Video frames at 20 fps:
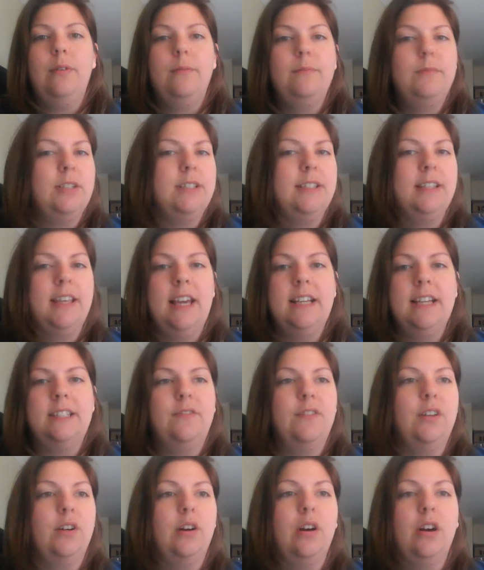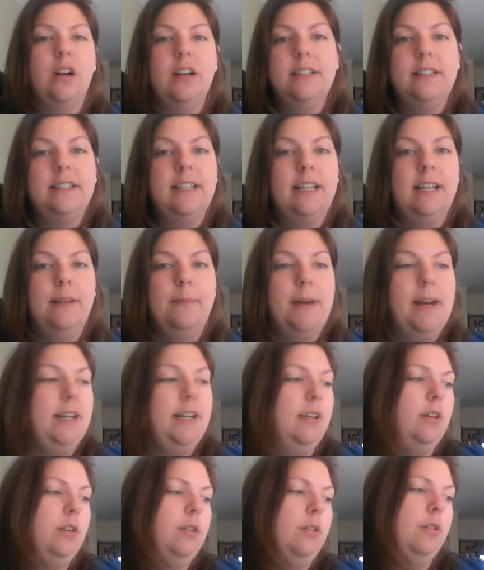just in case if there is
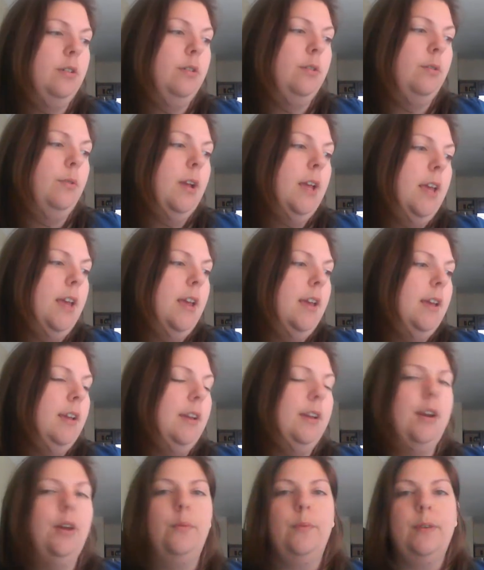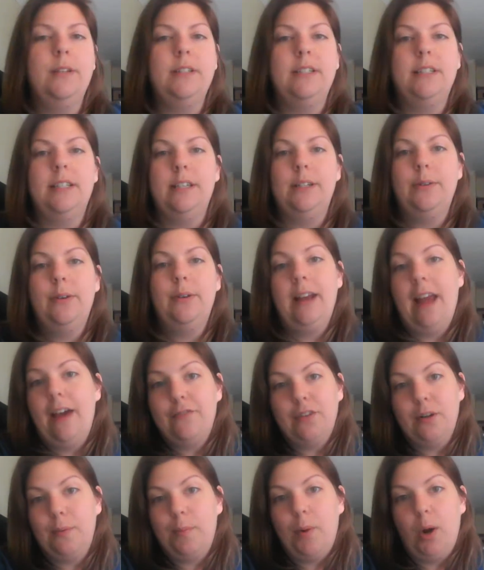anybody who, went to an
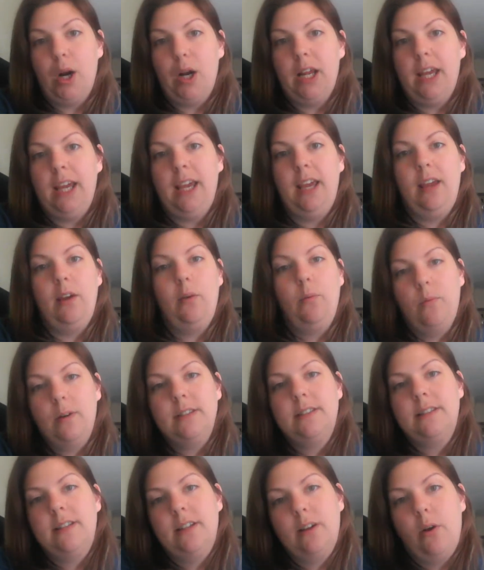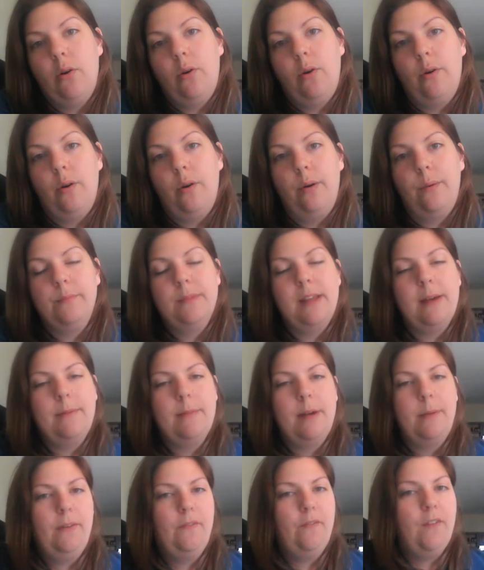after party, wants to go home, that
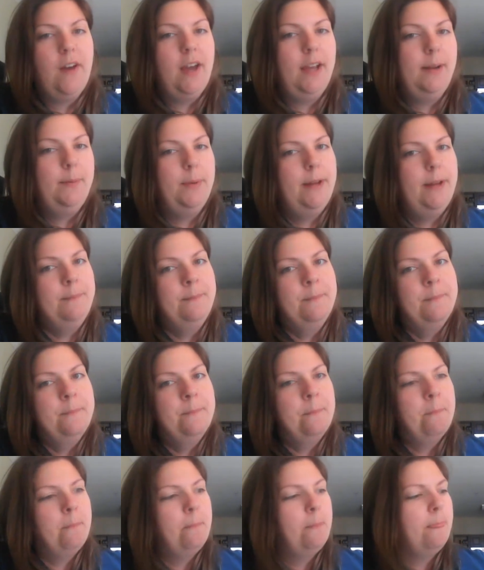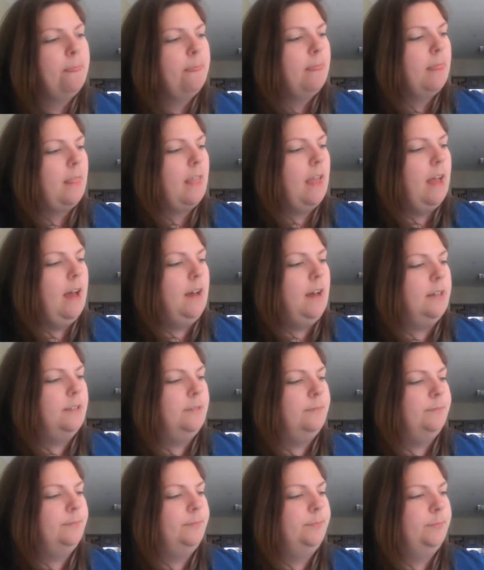might be fine. But
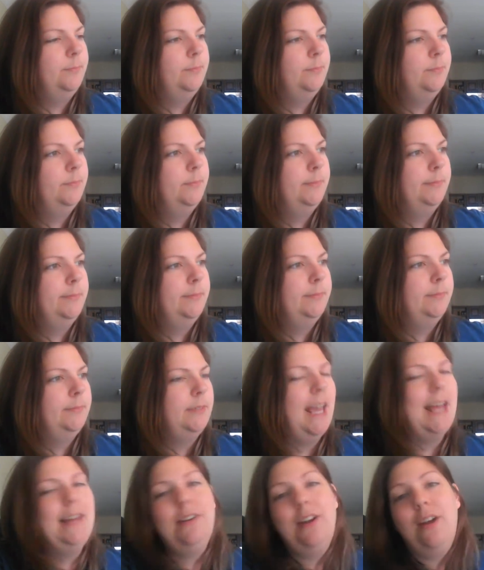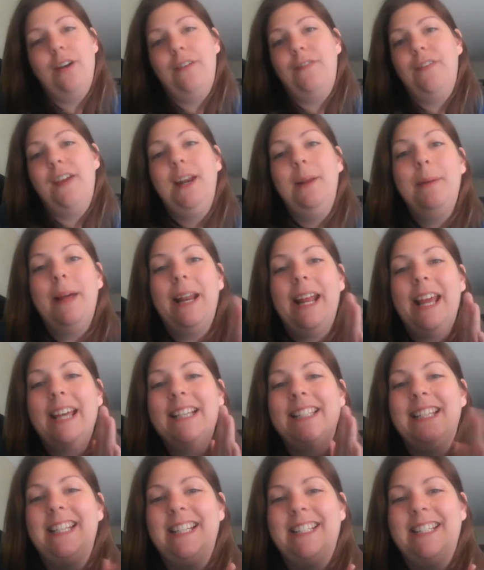I don't know if anybody
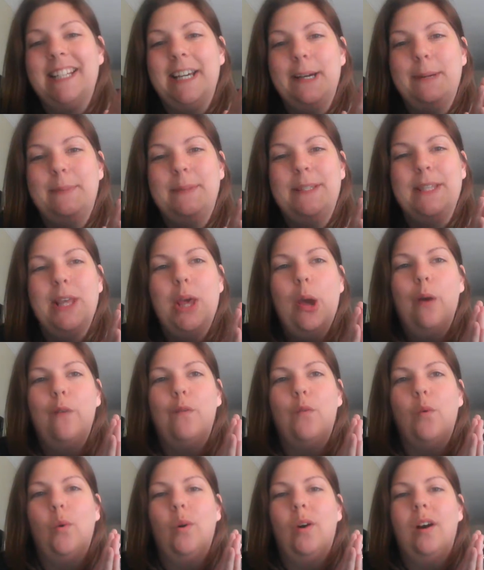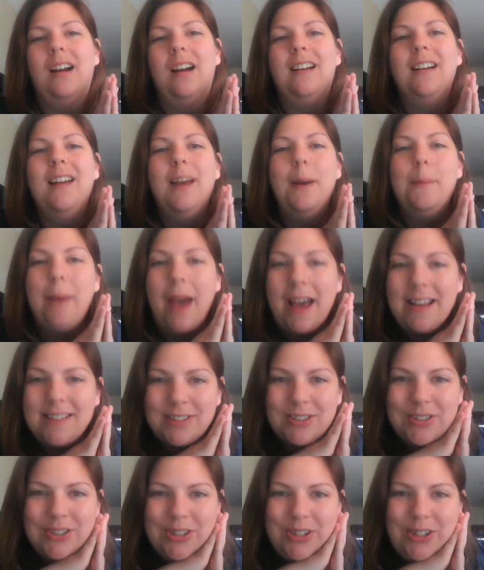has any tips for
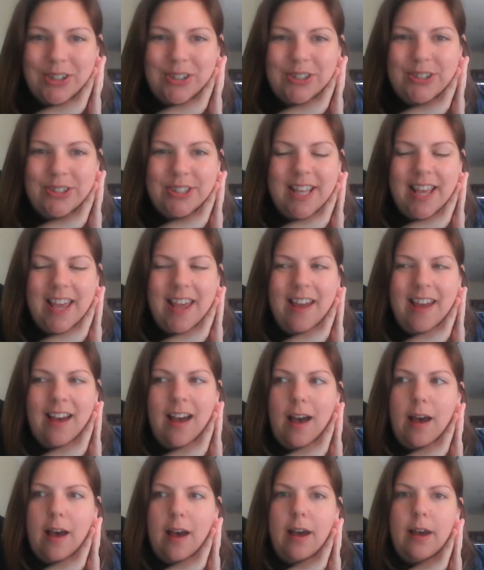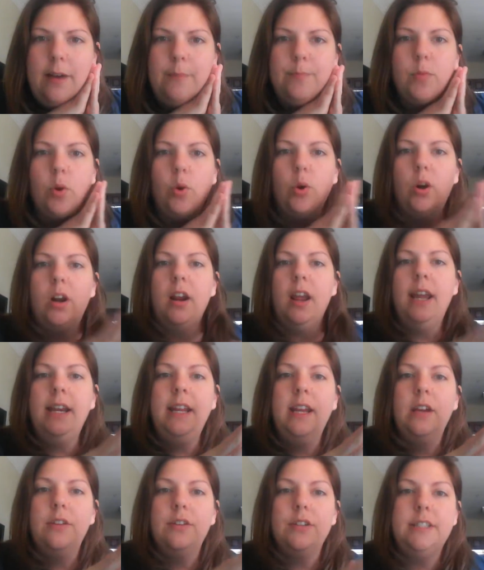passengers, or
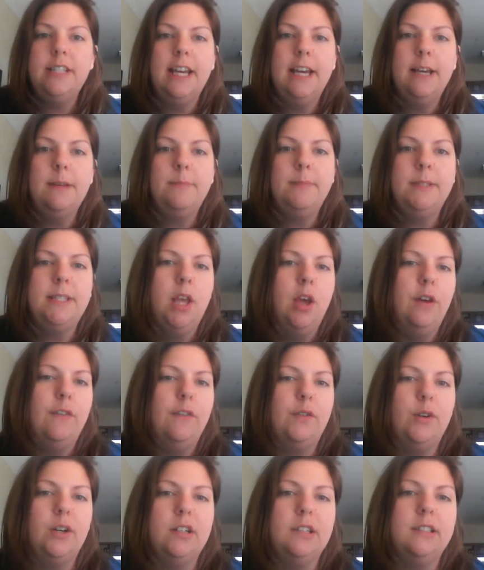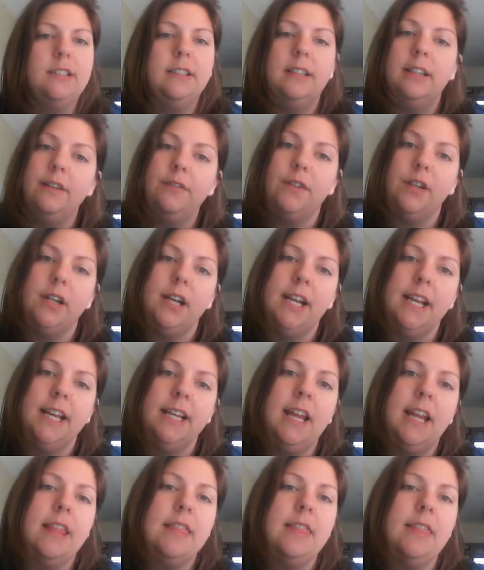any other tips for
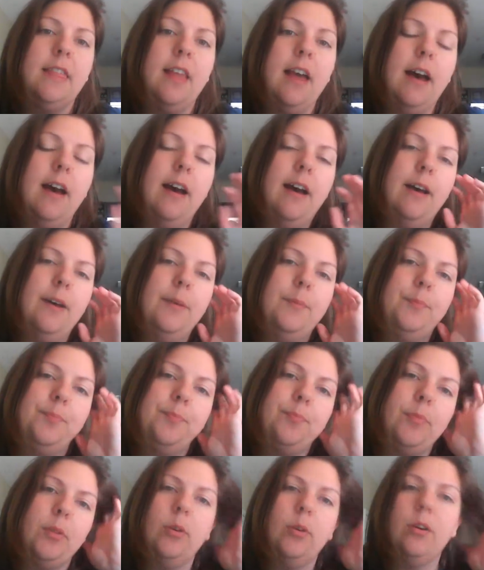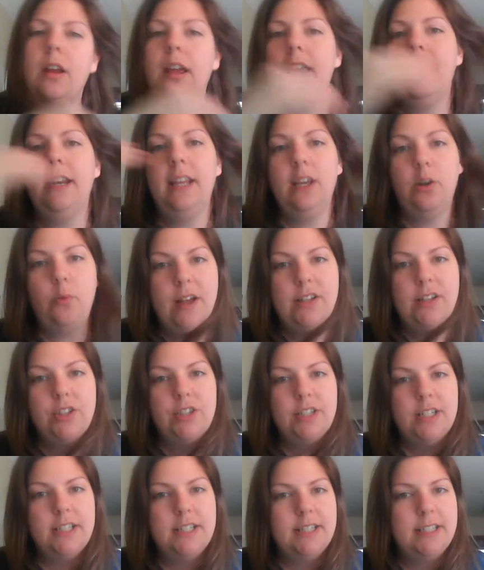delivering, or any
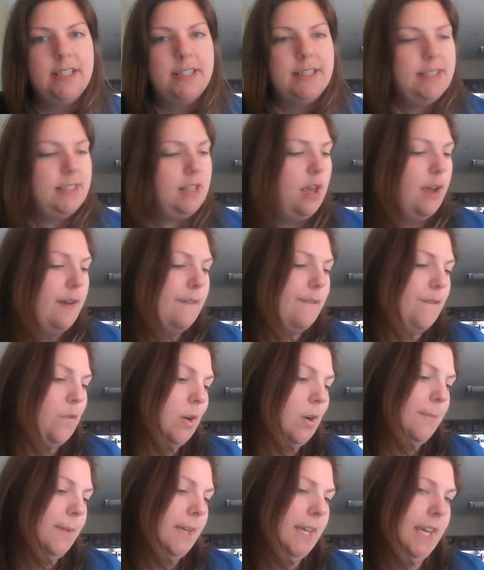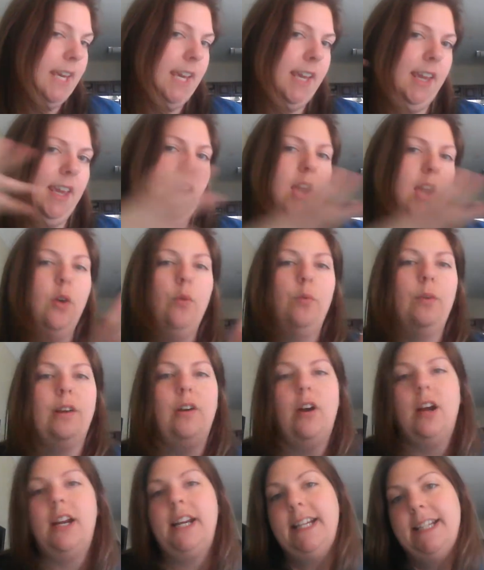questions for me
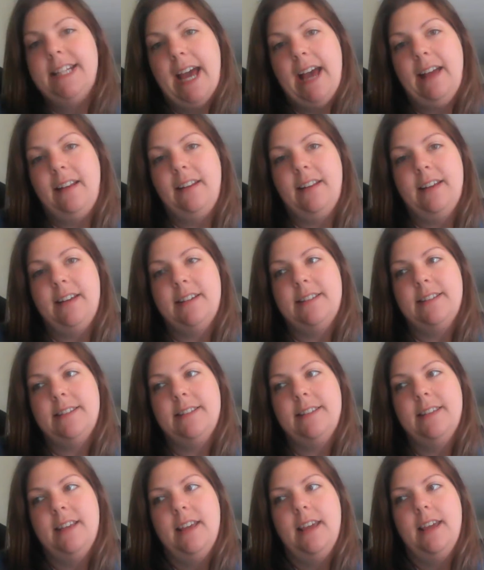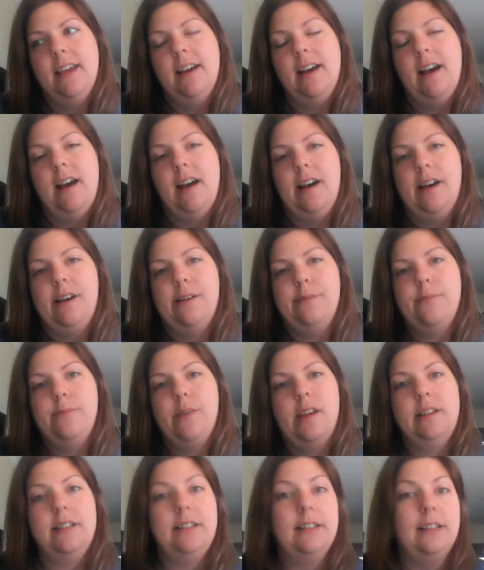regarding Dallas,
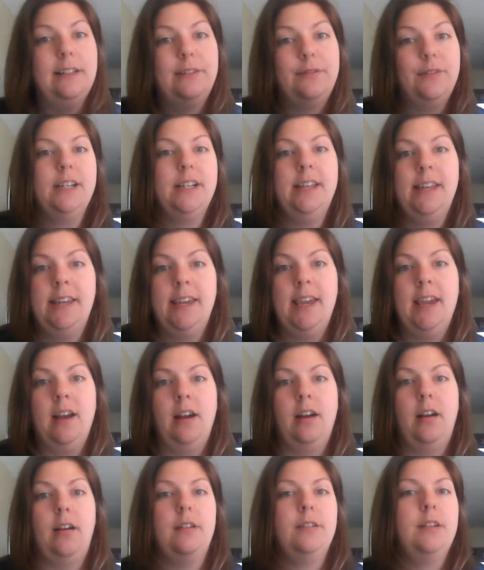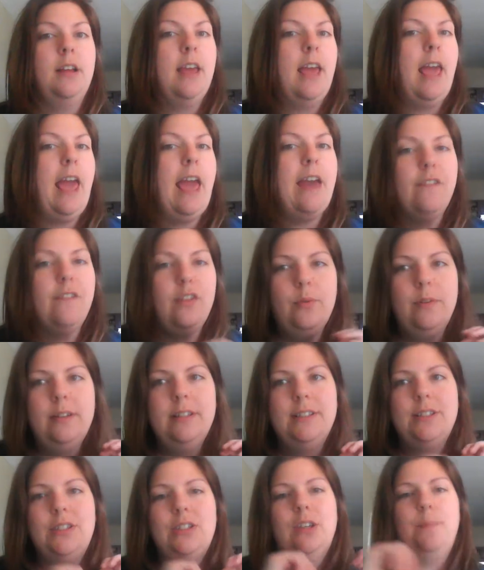and delivering here. Everyone
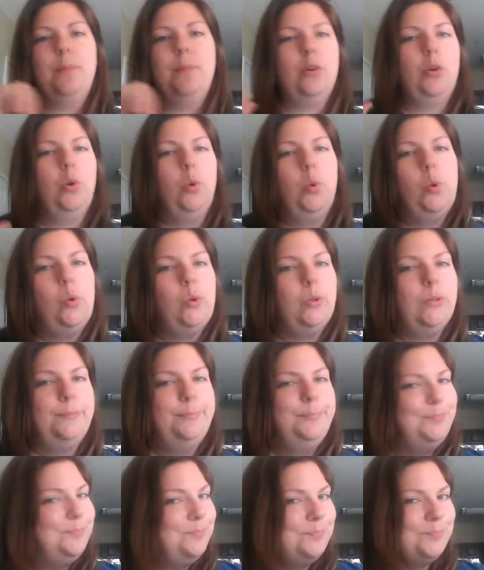is super cool